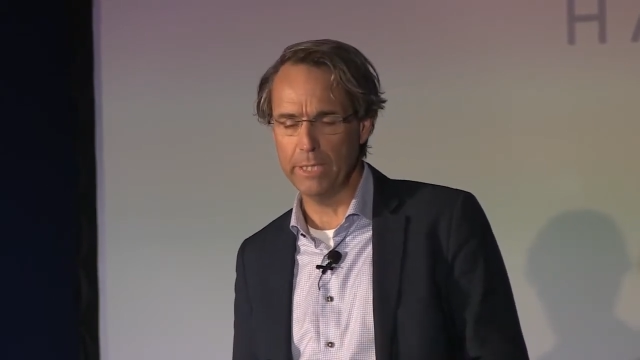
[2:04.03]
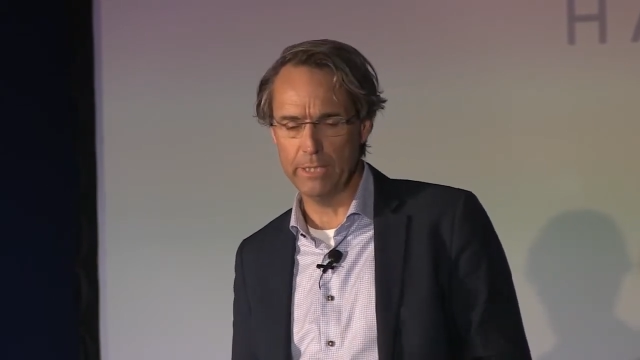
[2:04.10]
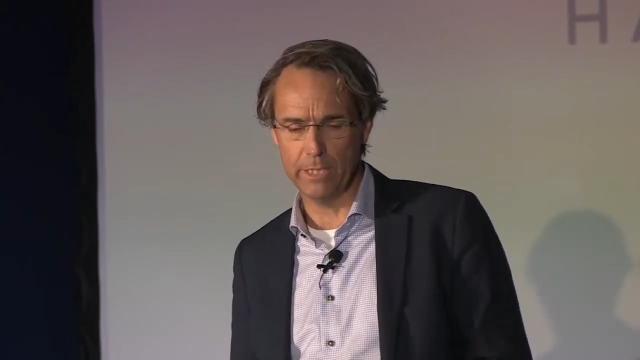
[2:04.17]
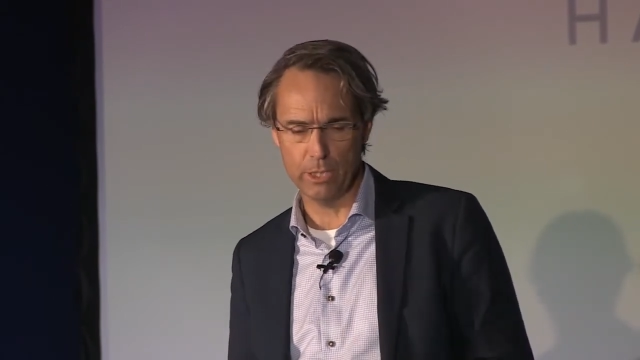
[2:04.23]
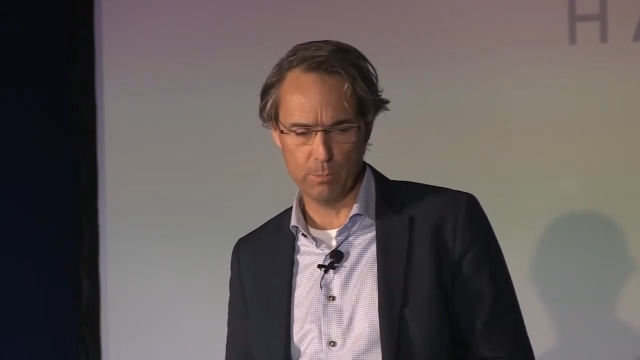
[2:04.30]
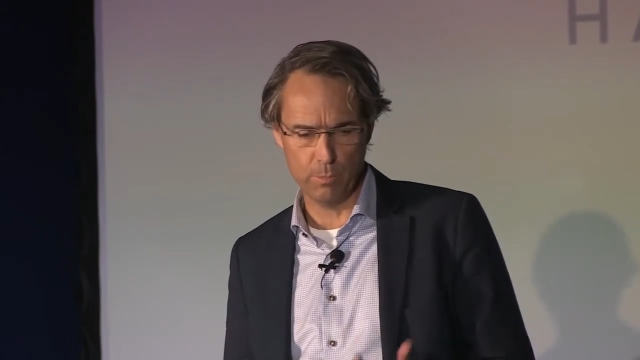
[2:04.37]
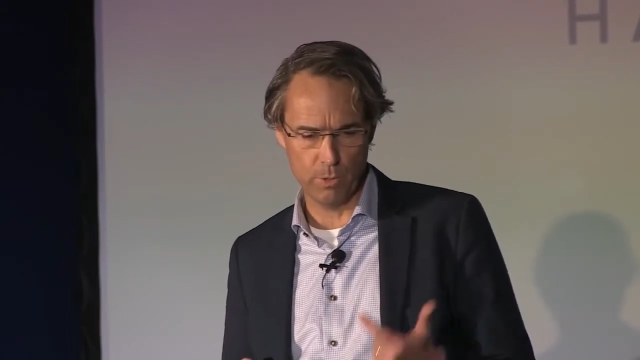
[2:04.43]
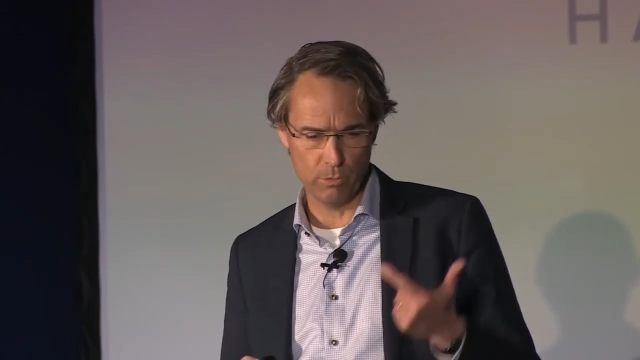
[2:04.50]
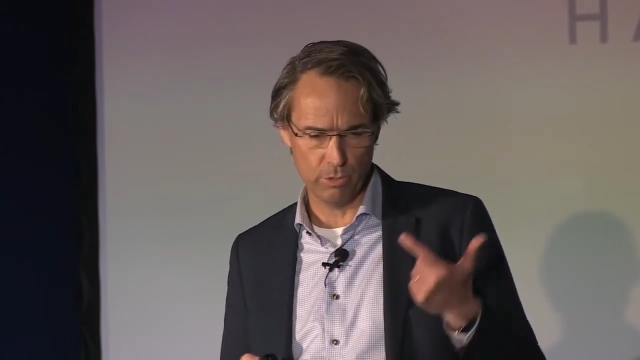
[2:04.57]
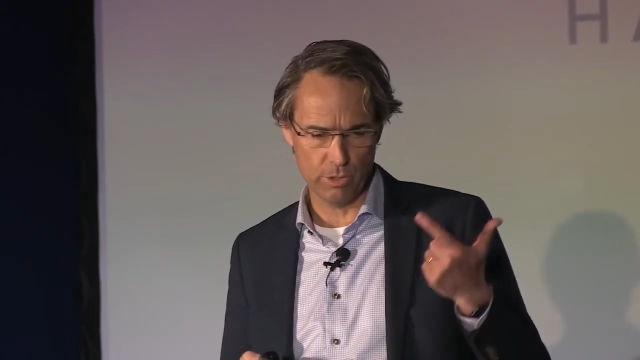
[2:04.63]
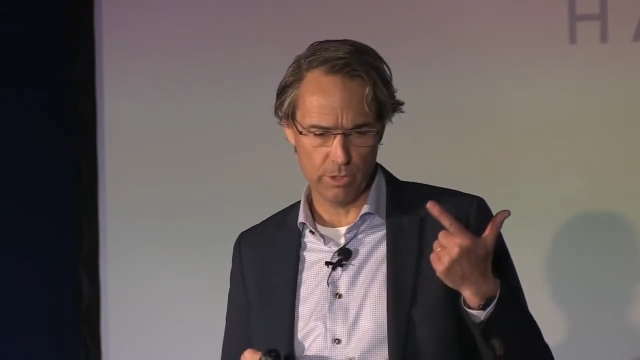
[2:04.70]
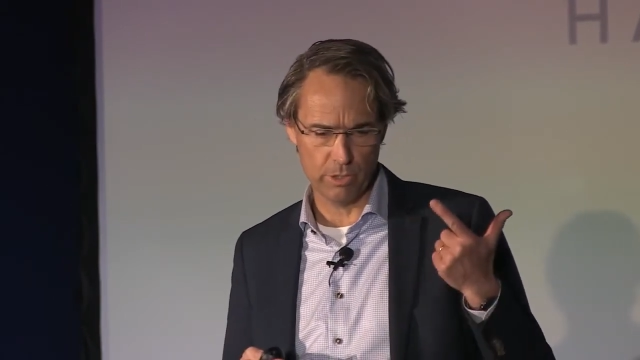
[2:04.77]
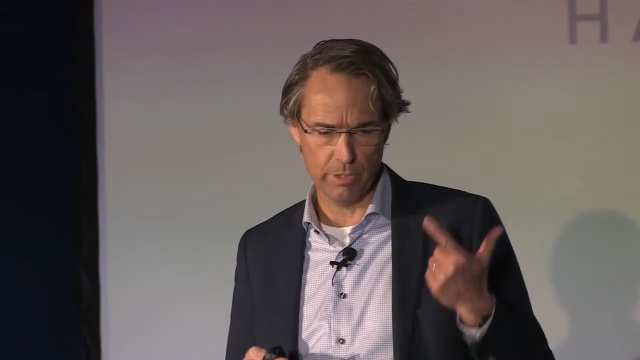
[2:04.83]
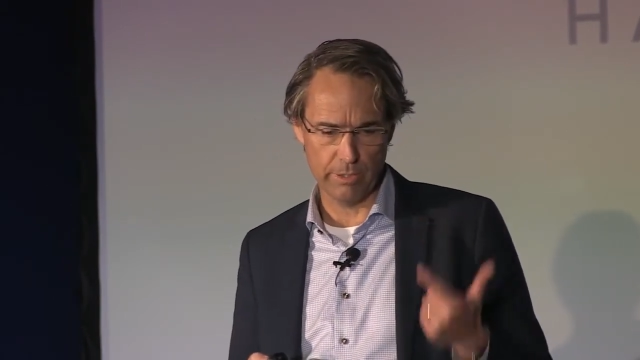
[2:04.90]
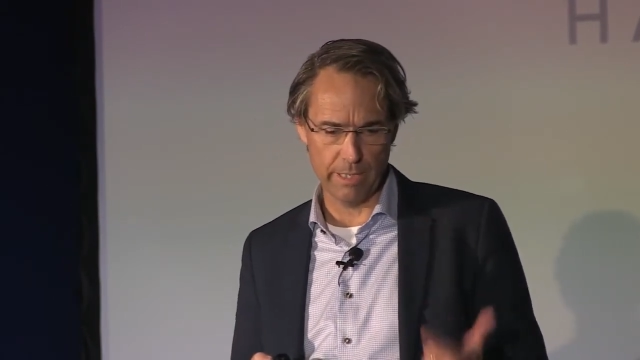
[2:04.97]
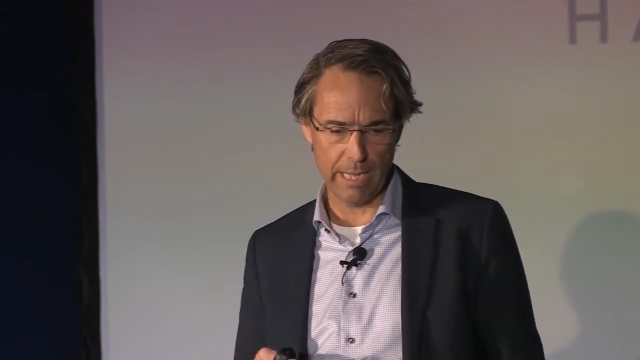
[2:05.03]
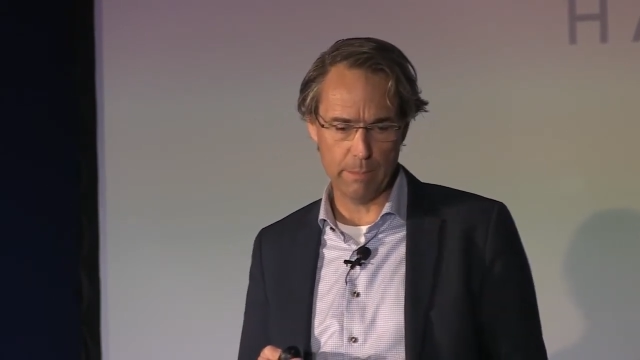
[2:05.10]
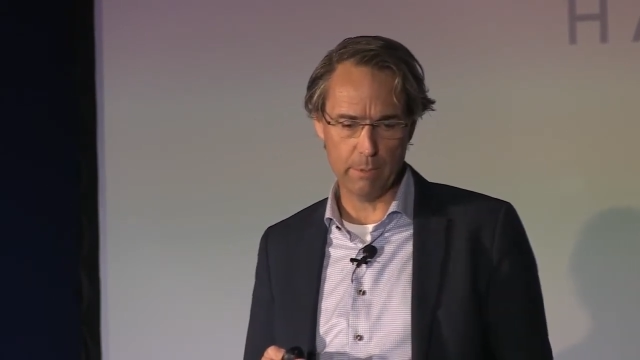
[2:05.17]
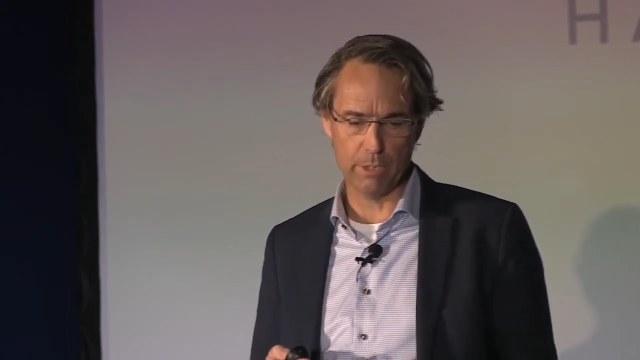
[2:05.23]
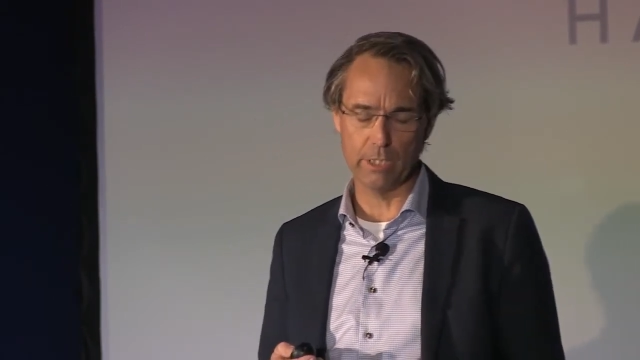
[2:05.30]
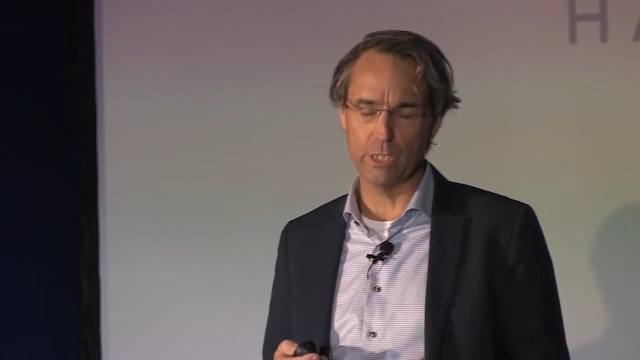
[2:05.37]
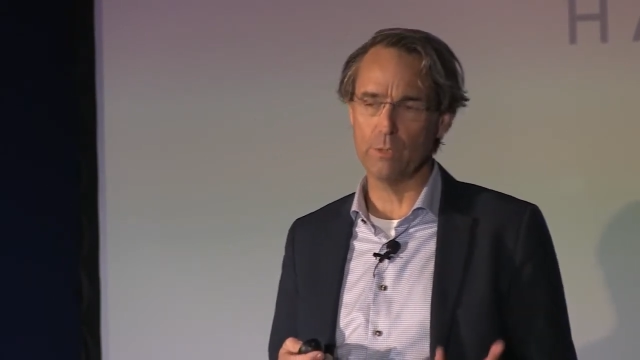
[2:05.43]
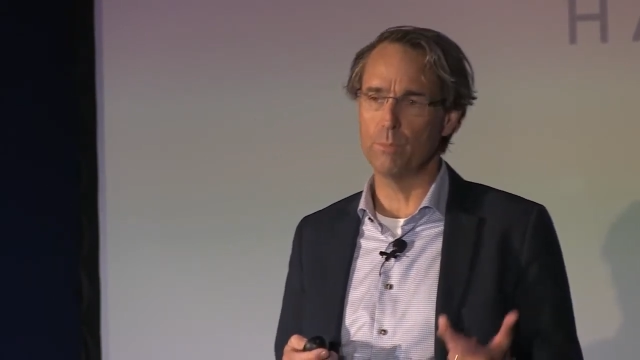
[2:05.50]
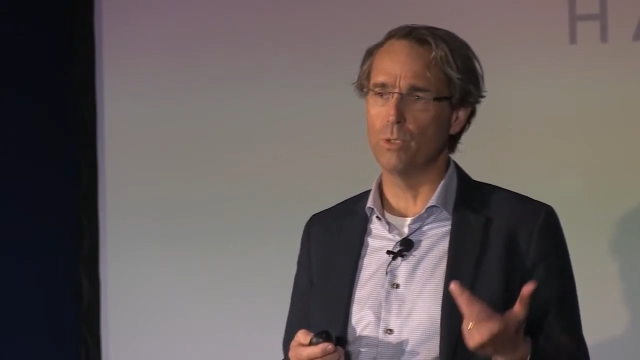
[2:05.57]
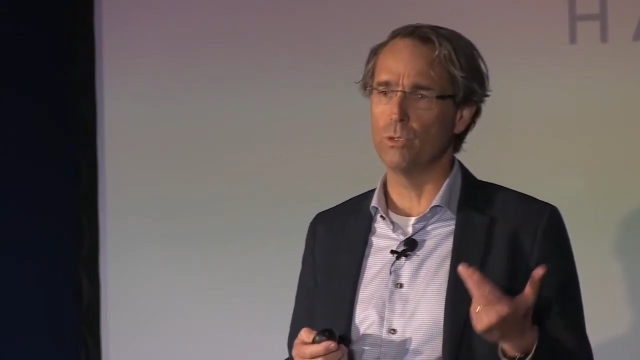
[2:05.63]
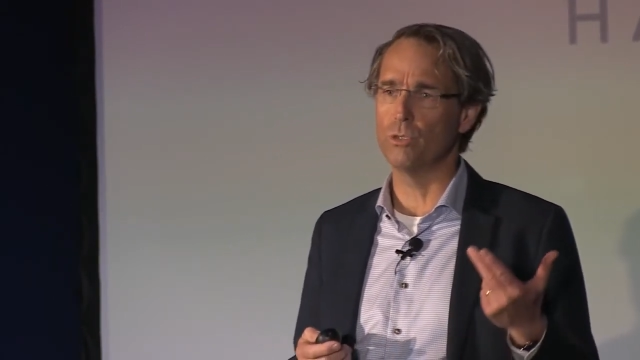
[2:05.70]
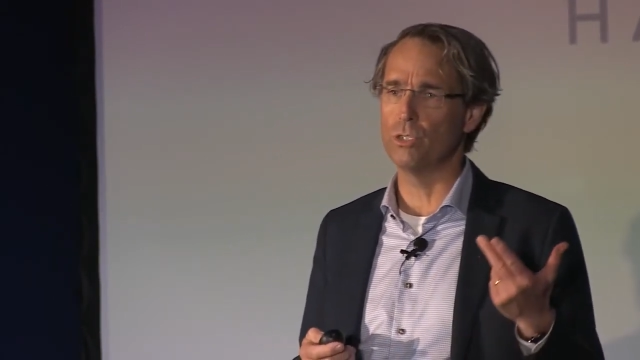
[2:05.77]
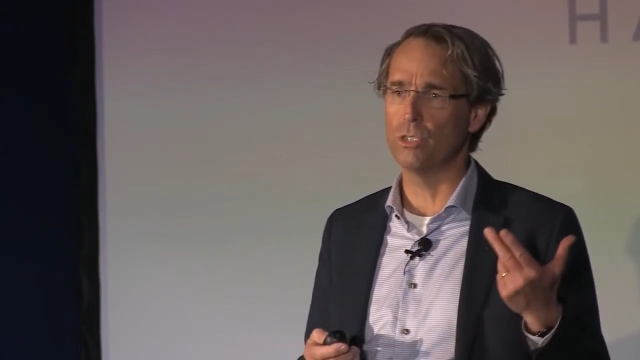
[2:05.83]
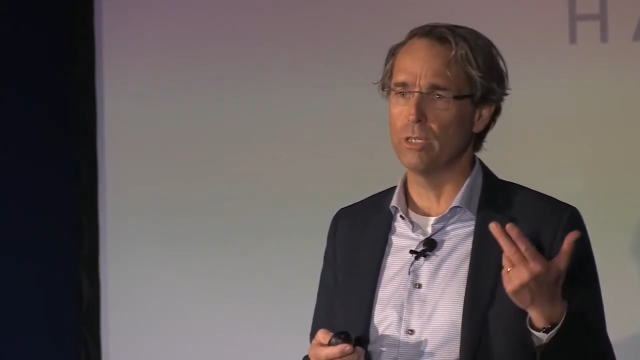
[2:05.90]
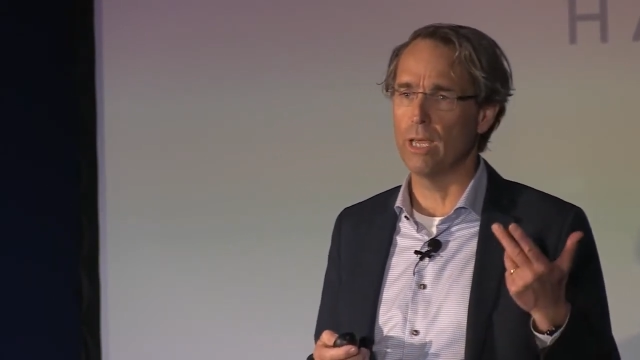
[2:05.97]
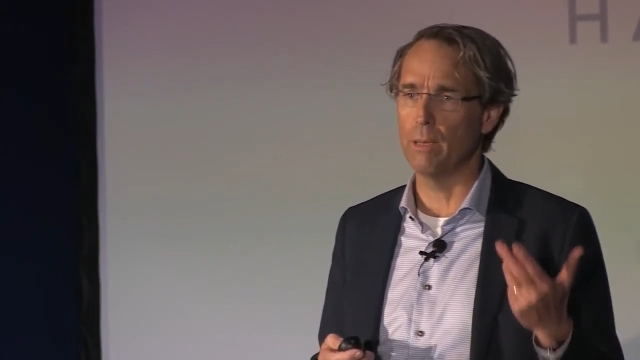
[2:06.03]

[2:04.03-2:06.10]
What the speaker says: disputes, neighbor disputes,